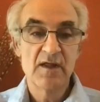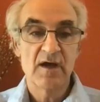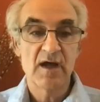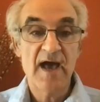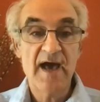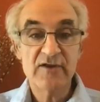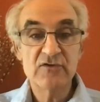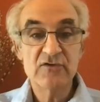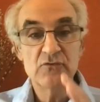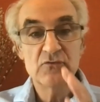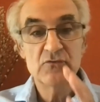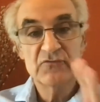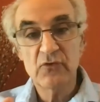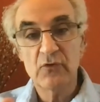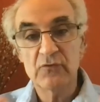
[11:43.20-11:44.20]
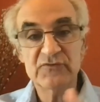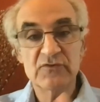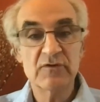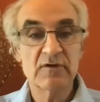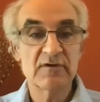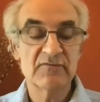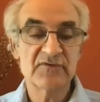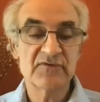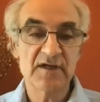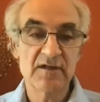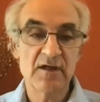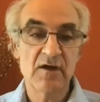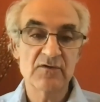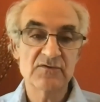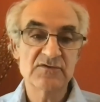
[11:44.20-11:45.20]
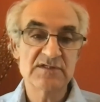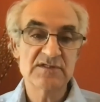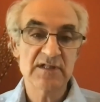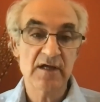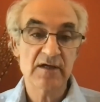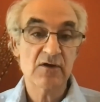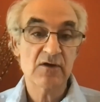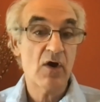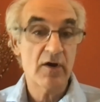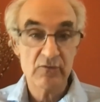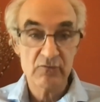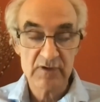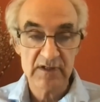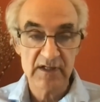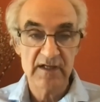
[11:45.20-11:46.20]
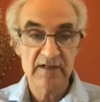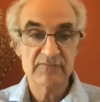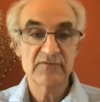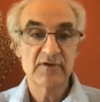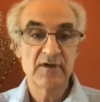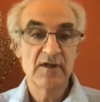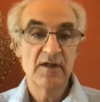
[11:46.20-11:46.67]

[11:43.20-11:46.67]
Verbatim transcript: uh, how to use alternative technologies like autoclaves